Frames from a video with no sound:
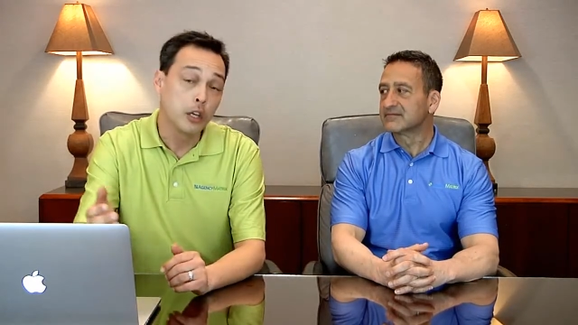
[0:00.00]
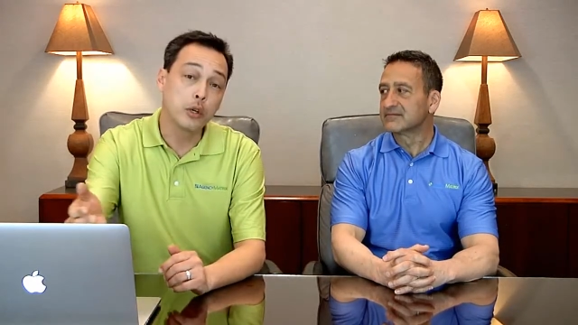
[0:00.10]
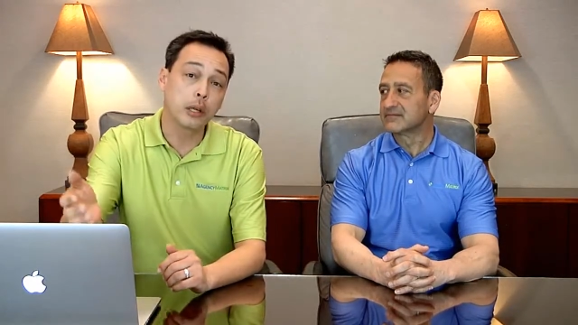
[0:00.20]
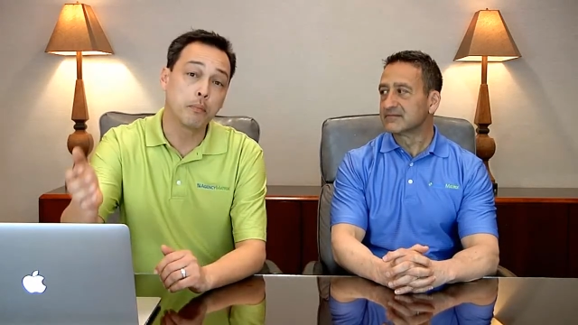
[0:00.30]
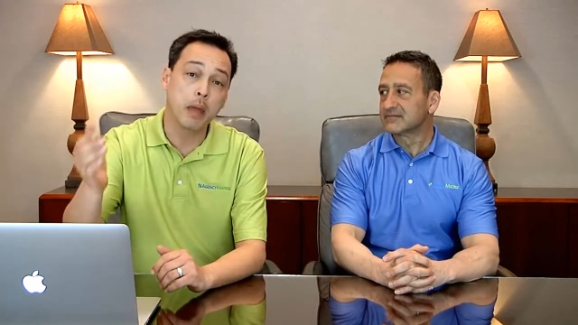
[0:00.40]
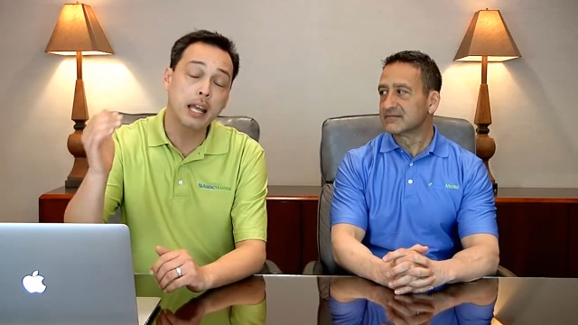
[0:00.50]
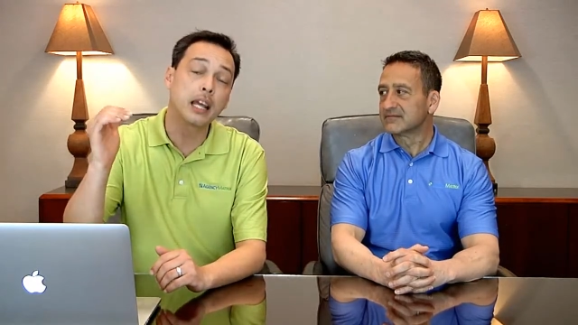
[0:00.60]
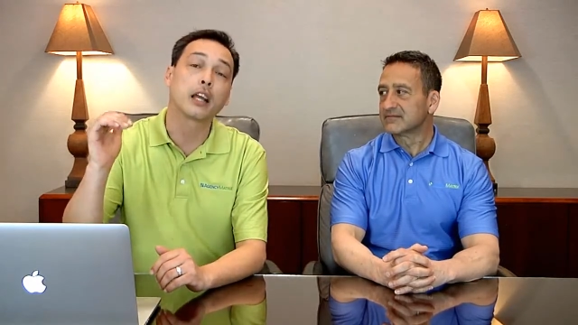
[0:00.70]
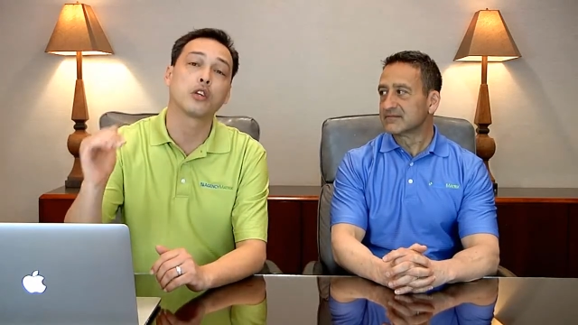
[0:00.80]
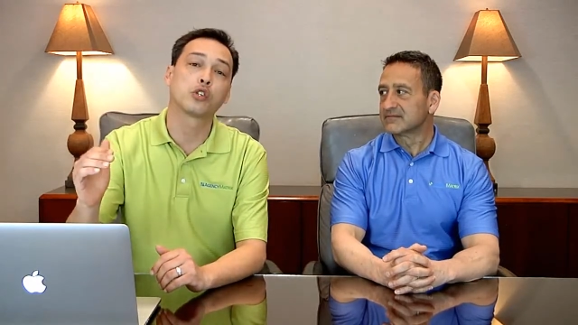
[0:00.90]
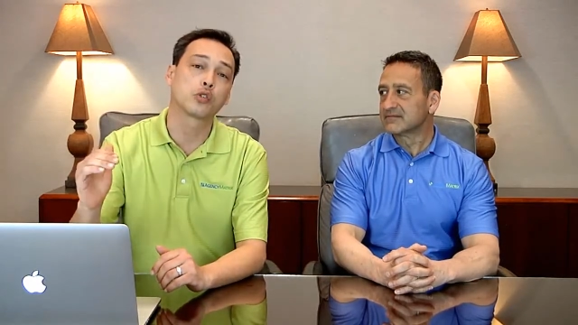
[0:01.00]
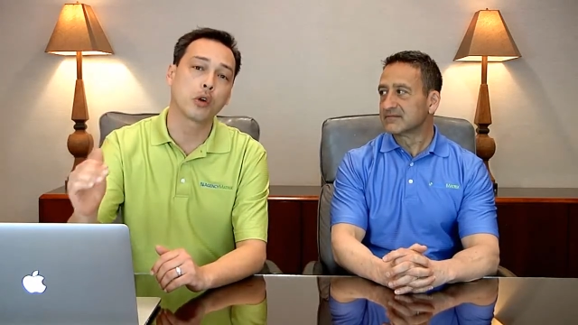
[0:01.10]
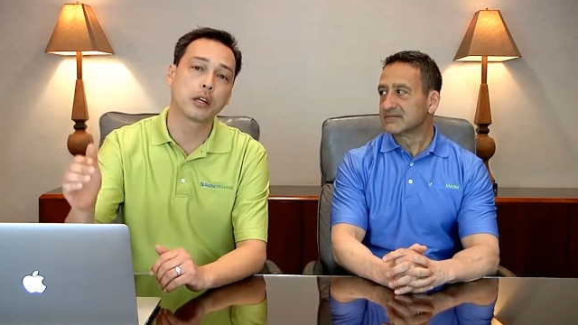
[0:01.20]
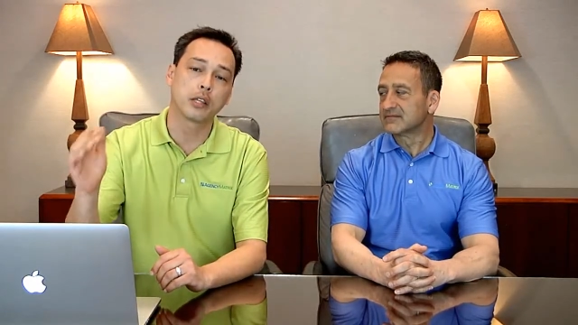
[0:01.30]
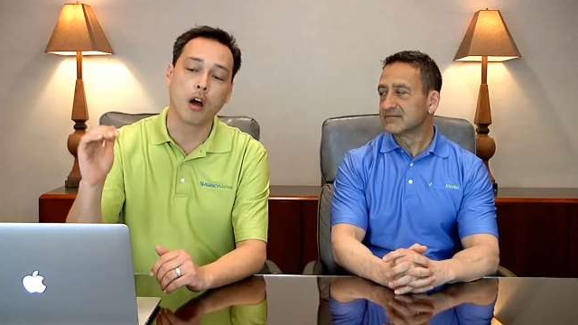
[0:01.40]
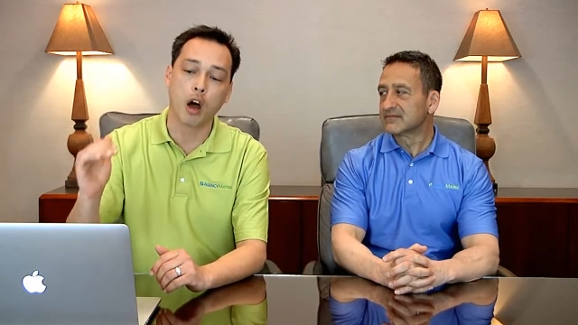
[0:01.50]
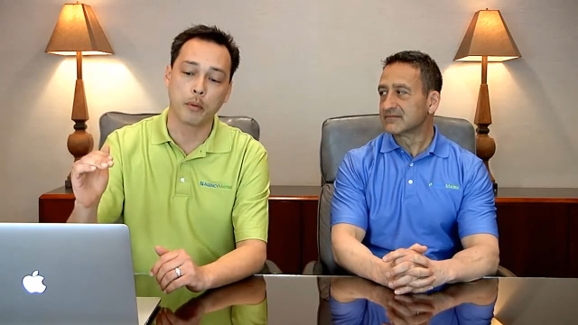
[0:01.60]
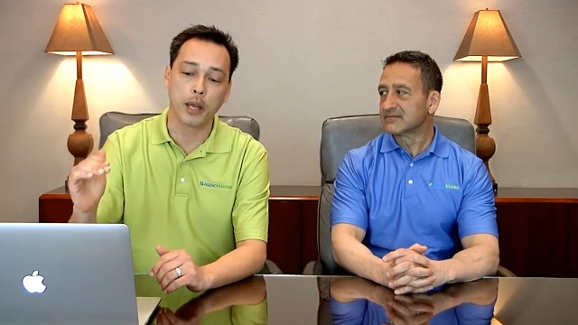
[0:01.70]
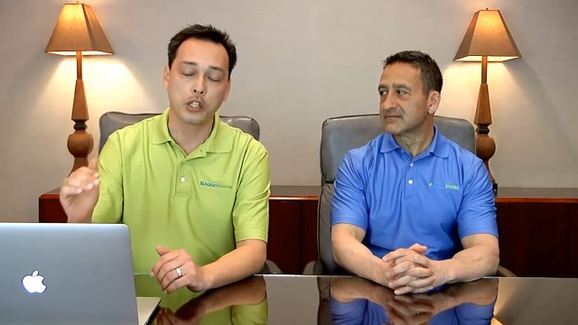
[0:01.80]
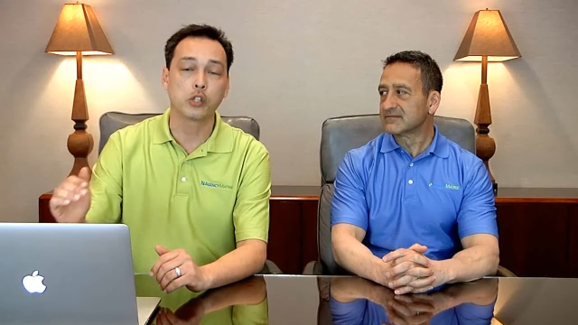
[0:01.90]
Speaker 1: you can make and construct the
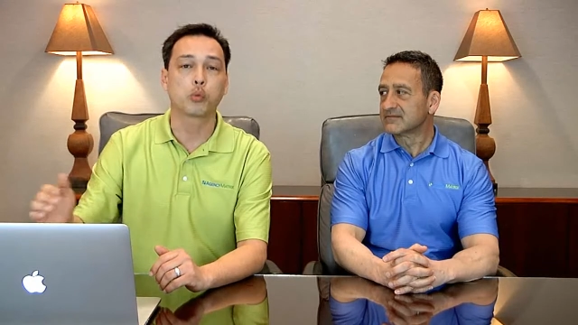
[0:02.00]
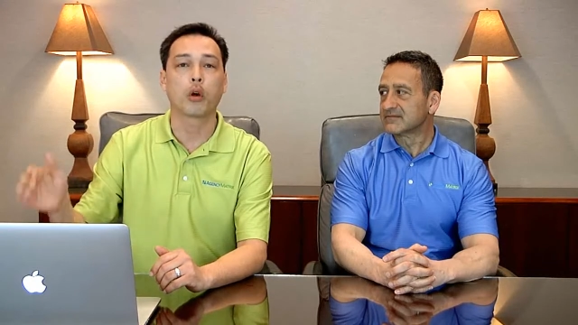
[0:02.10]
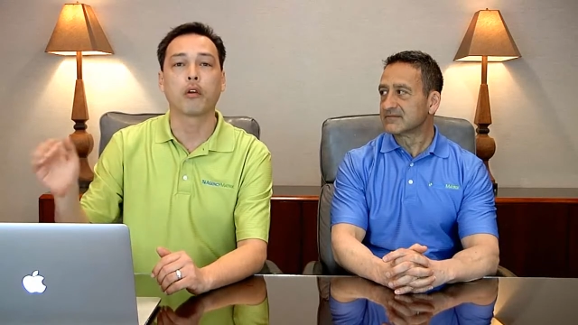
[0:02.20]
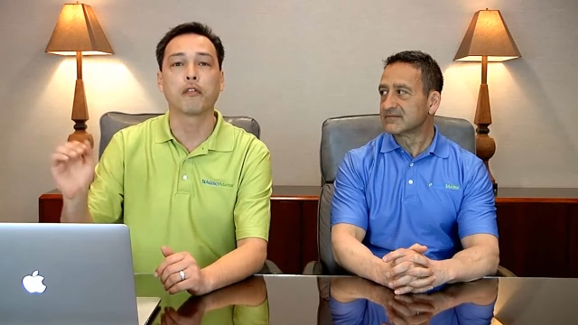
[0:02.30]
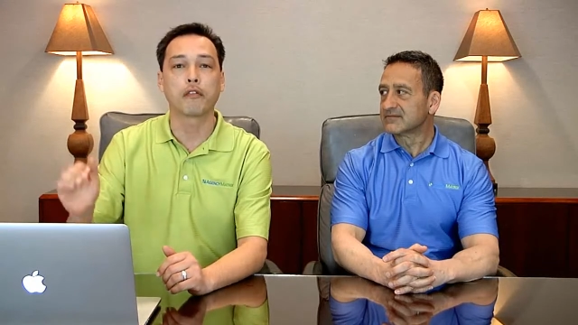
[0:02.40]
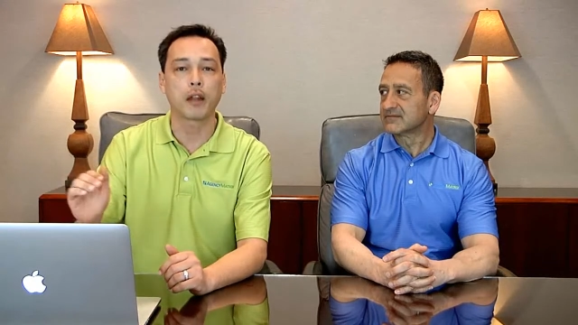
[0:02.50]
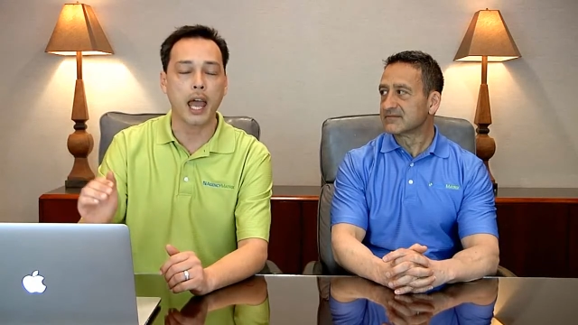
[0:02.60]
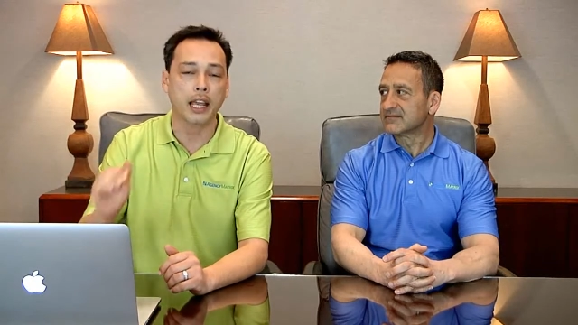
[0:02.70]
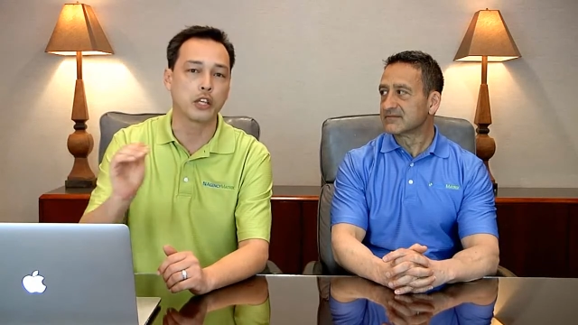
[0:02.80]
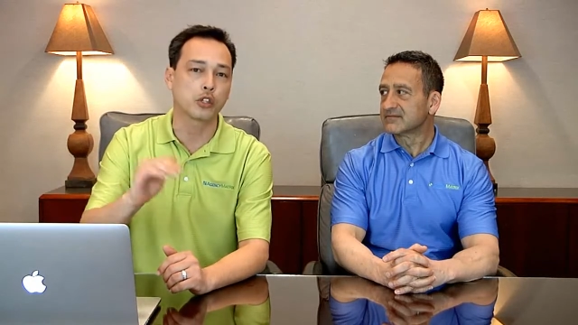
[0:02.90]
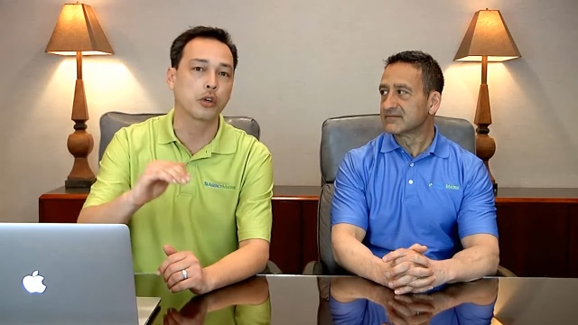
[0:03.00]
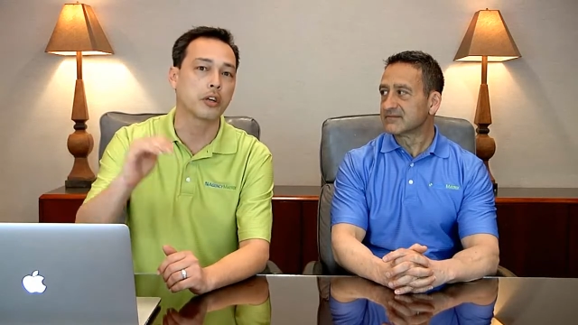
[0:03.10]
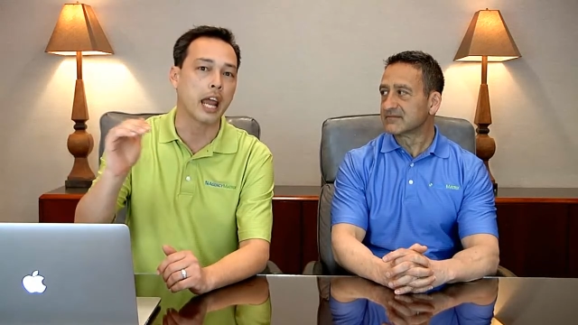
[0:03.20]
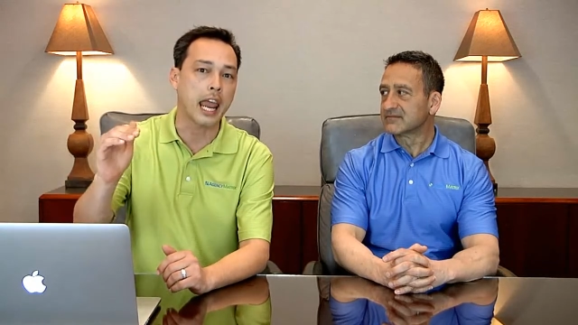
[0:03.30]
automations where it'll flag a certain